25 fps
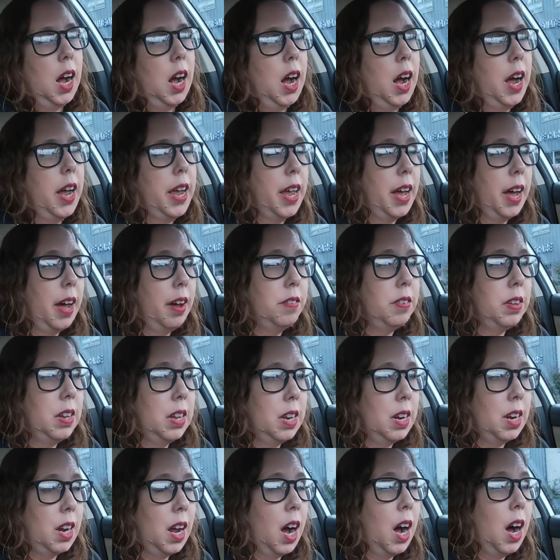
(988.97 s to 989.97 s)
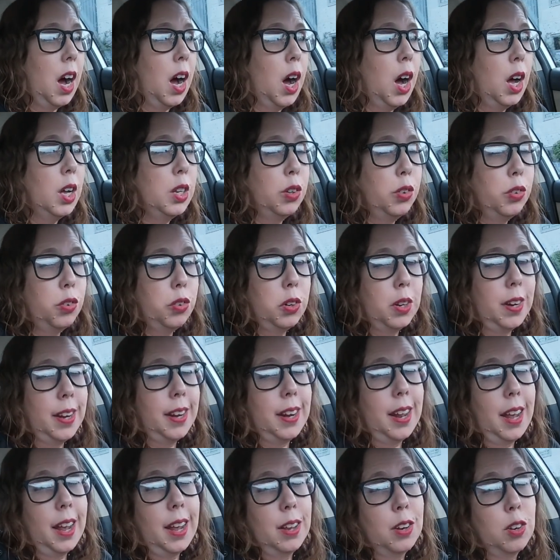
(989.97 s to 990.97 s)
I have in
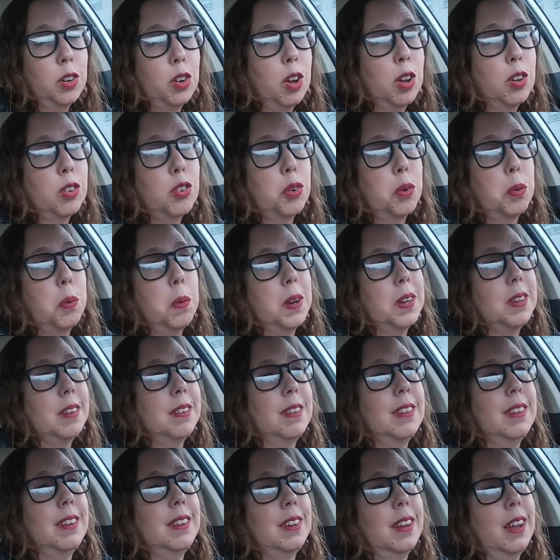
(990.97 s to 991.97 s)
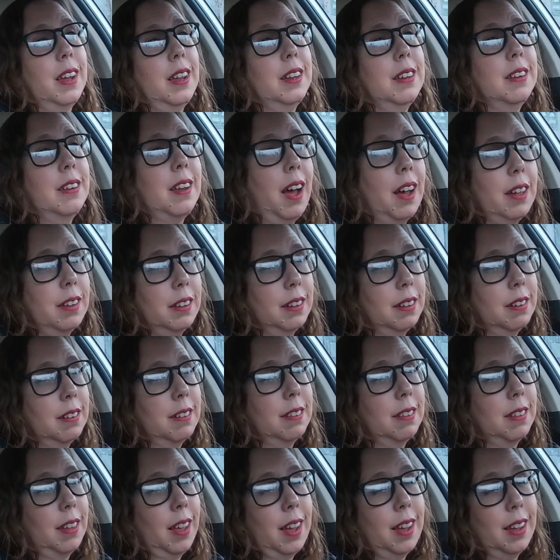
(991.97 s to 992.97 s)

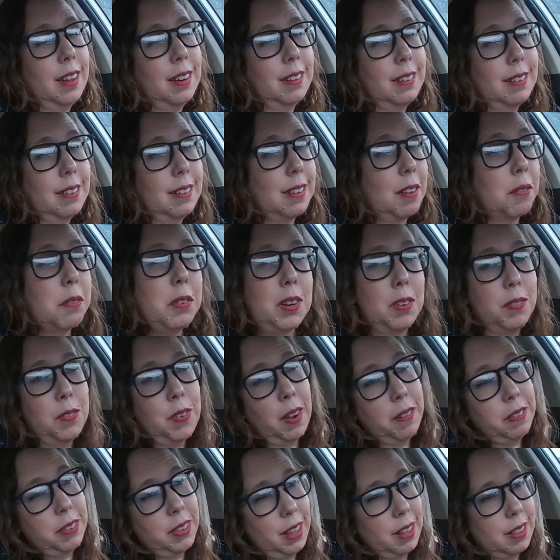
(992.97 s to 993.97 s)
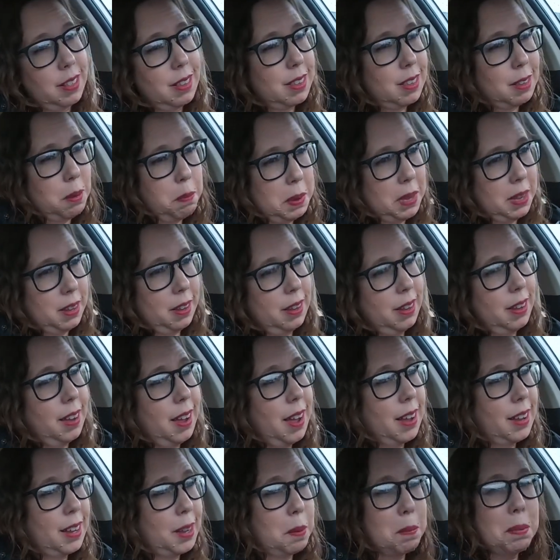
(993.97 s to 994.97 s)
$129.75 to be
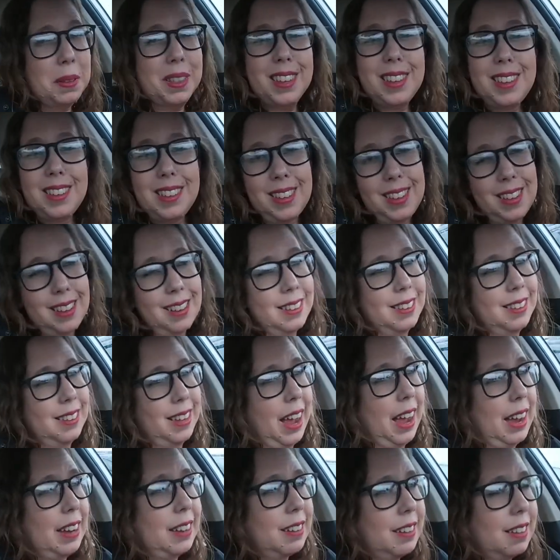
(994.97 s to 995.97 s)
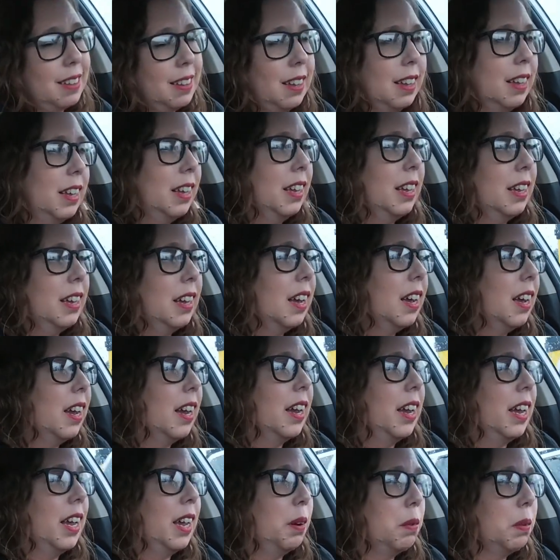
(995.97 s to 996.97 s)
completely exact.
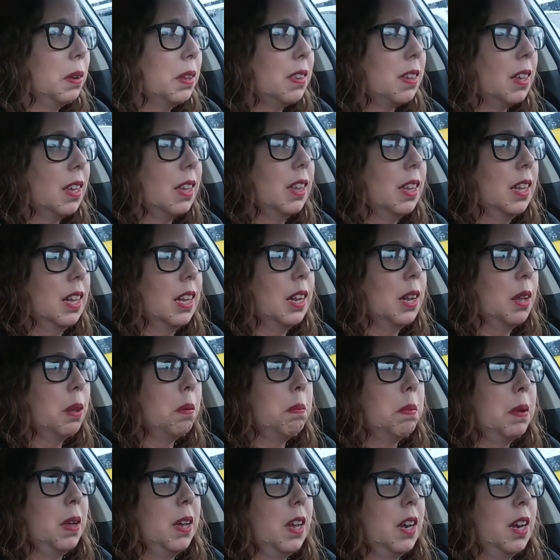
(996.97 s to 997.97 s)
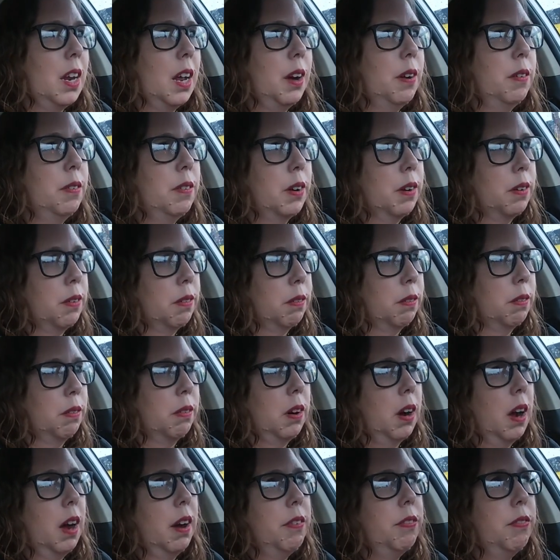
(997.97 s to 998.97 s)
It was a little bit of a
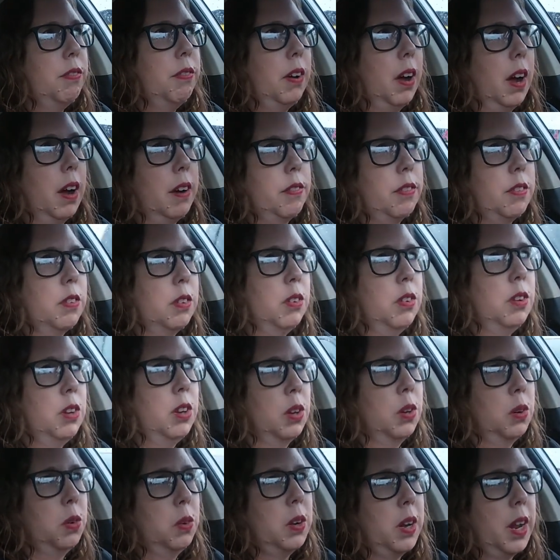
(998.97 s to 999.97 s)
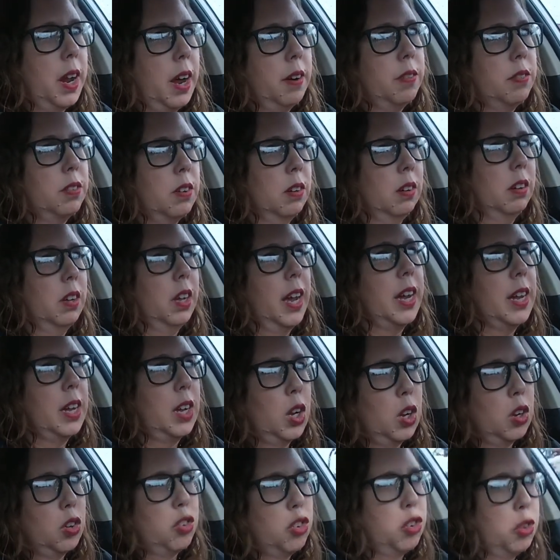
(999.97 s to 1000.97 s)
rough afternoon after like
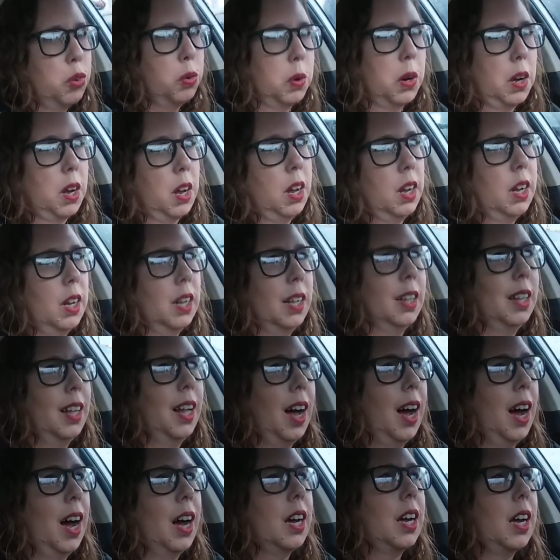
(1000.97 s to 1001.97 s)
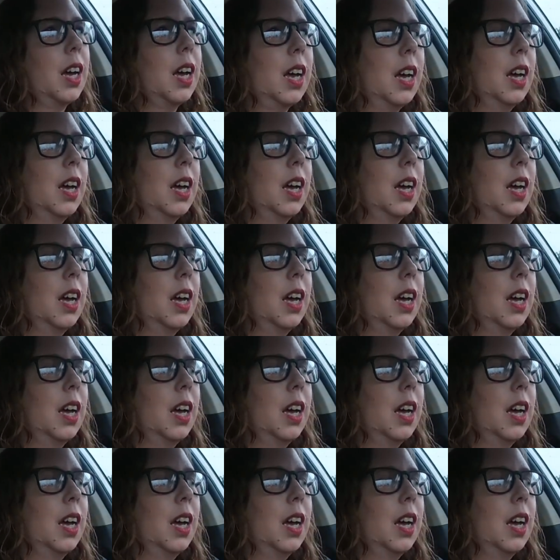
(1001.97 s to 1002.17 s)
2 o'clock.